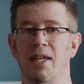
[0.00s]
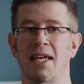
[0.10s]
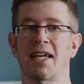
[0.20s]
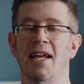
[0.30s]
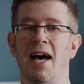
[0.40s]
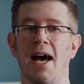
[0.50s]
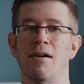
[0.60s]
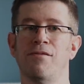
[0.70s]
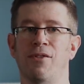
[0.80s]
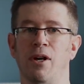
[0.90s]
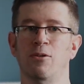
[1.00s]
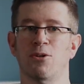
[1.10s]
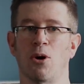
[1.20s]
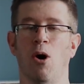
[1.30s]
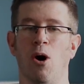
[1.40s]
They can have
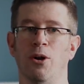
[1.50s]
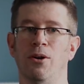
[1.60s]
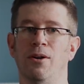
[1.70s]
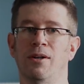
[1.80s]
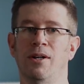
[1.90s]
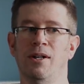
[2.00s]
those on